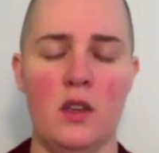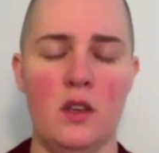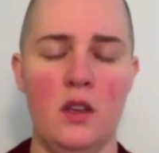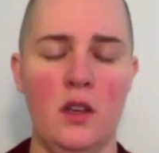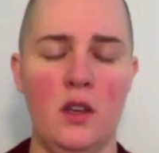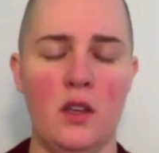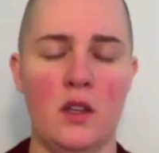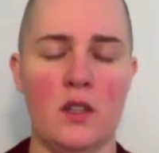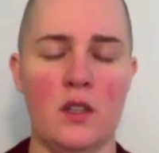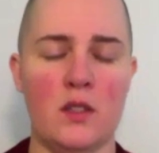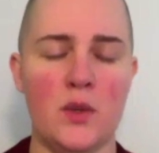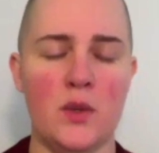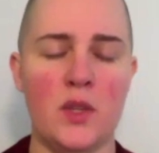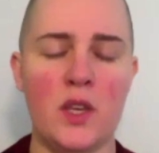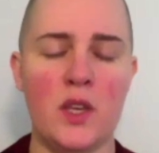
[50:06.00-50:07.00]
And as you
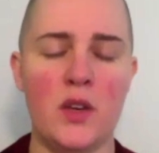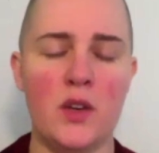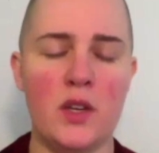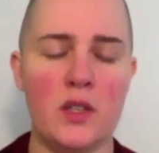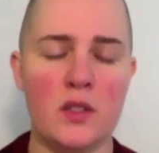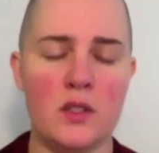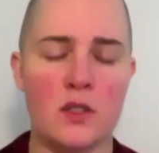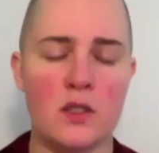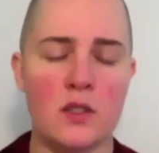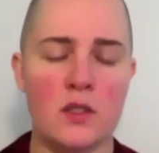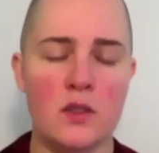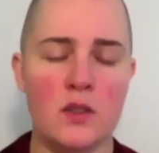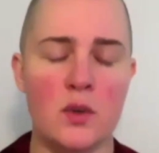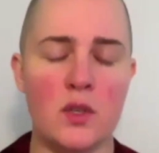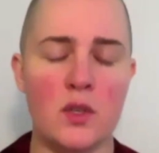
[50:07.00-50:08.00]
hear it
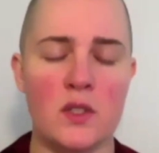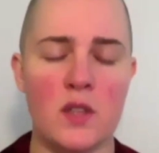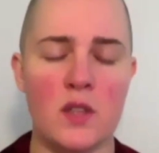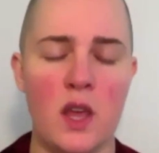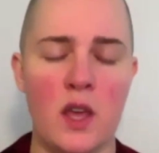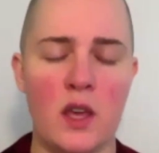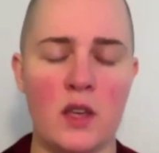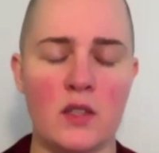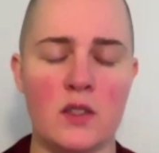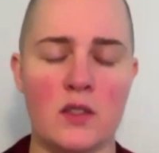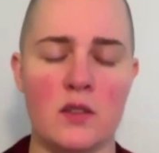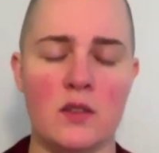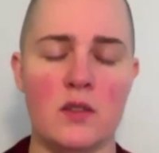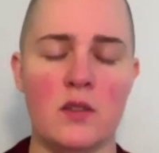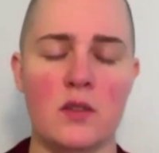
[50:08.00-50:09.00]
or say it,
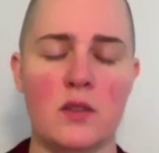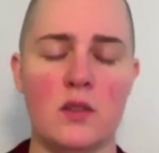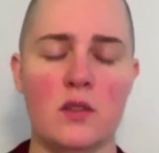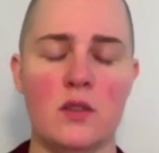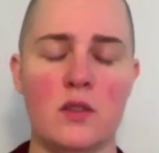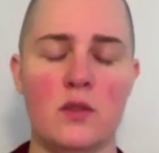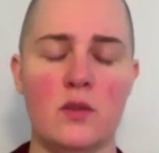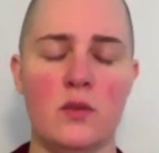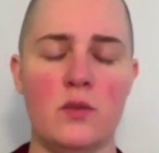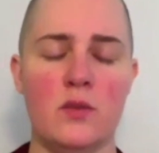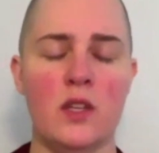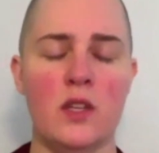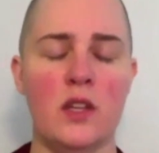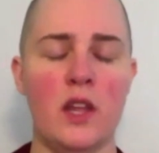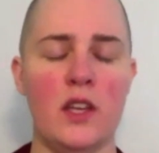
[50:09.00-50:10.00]

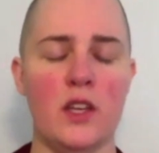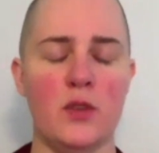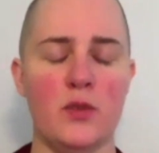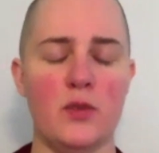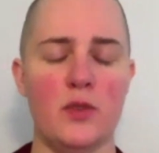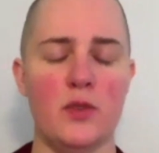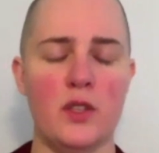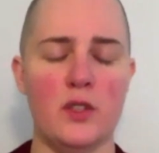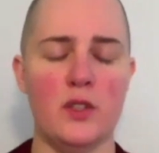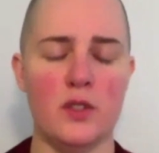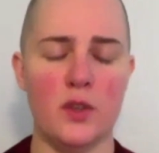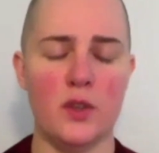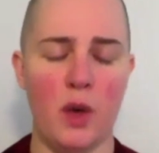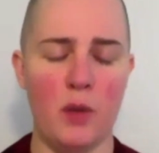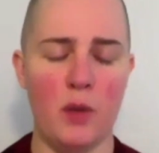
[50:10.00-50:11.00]
feel like it fills
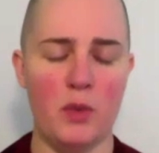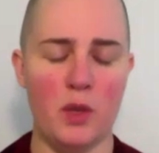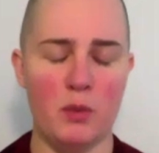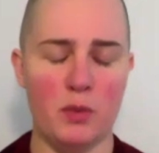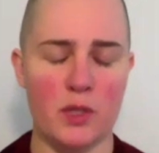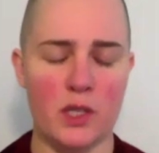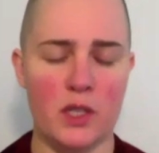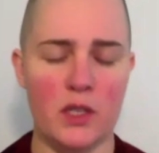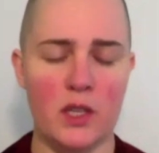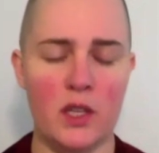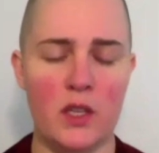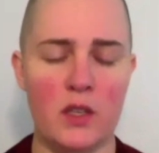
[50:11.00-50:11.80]
you up completely